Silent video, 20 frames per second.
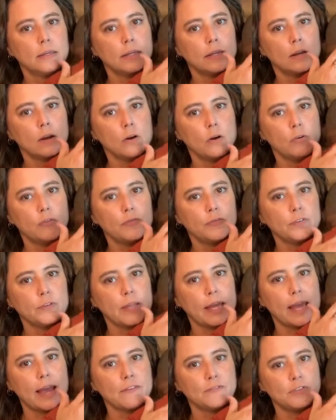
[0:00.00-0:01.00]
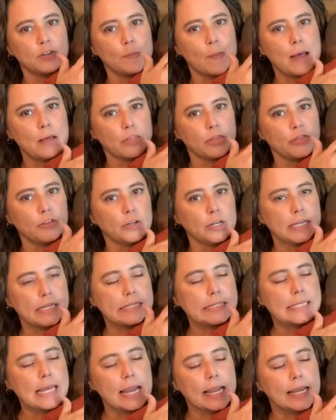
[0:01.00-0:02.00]
Hopefully after about 30
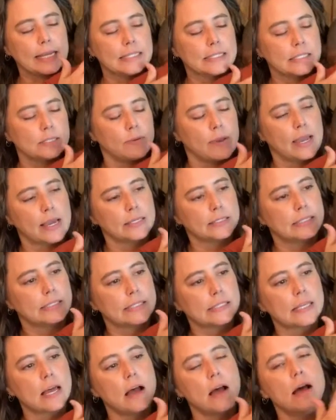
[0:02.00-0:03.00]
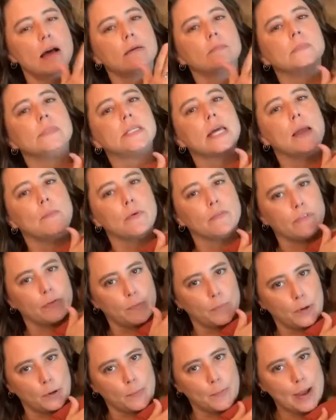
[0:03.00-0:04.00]
seconds we get some type of a
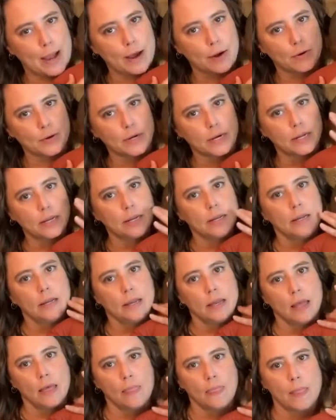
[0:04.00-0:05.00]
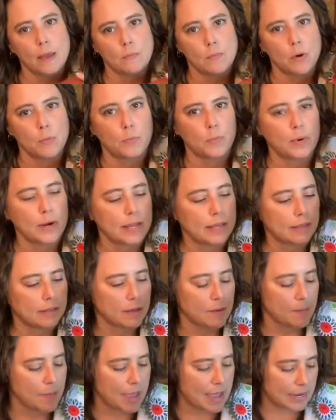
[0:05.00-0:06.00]
burp out. And then we'll bring
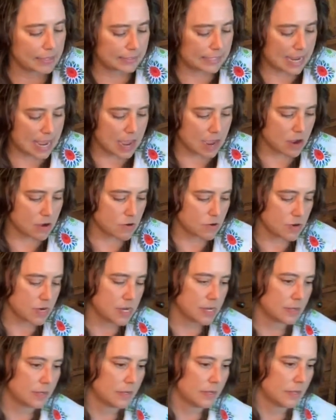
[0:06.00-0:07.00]
them back down